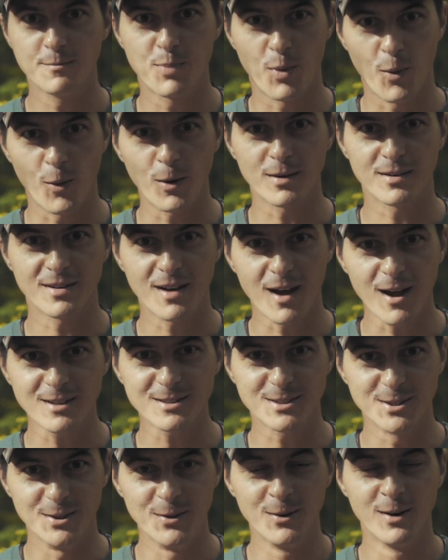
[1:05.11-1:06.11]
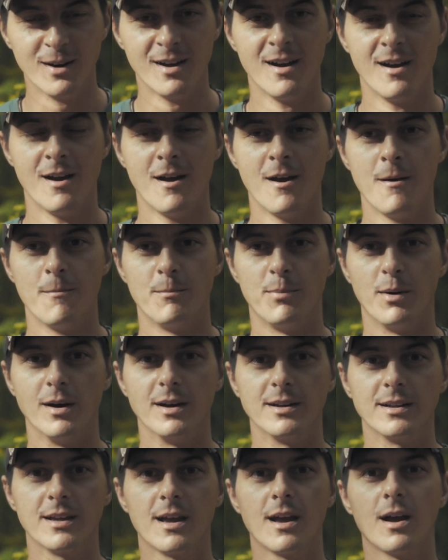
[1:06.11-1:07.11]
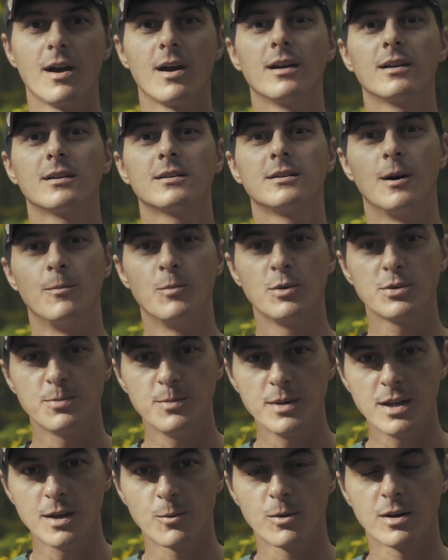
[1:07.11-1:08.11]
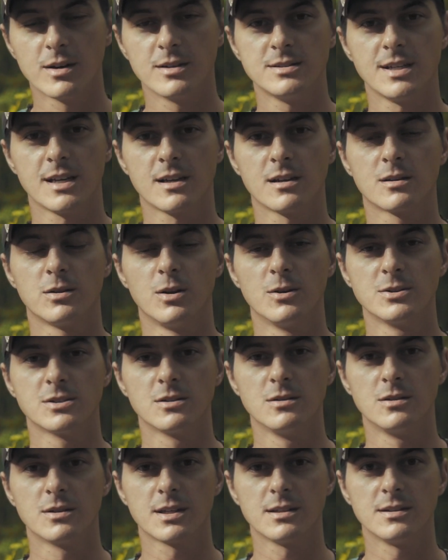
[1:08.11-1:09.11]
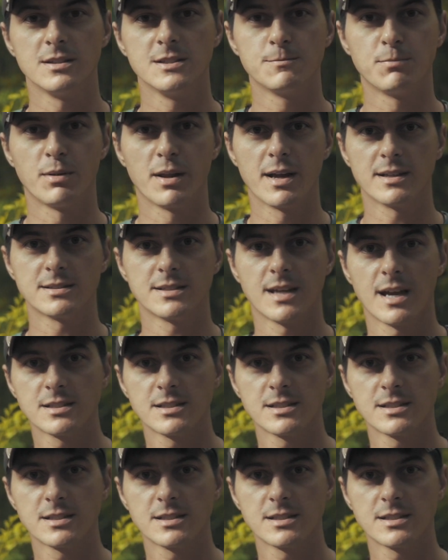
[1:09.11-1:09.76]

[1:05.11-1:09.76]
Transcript: important not to, but come with me and we're gonna take a closer look at these plants.